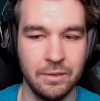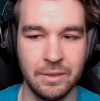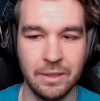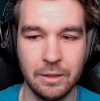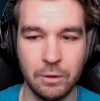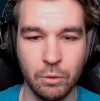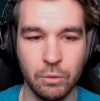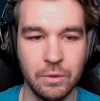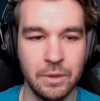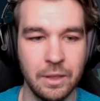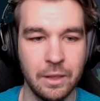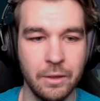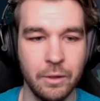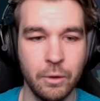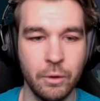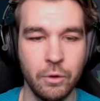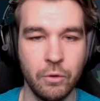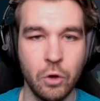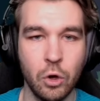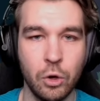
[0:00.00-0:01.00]
They don't need a
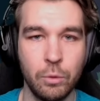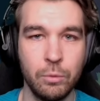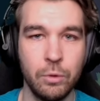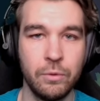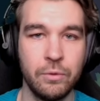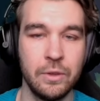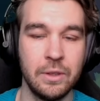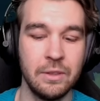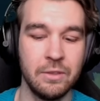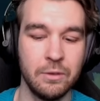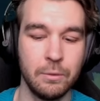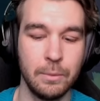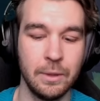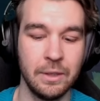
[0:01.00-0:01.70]
lot of armor for this to make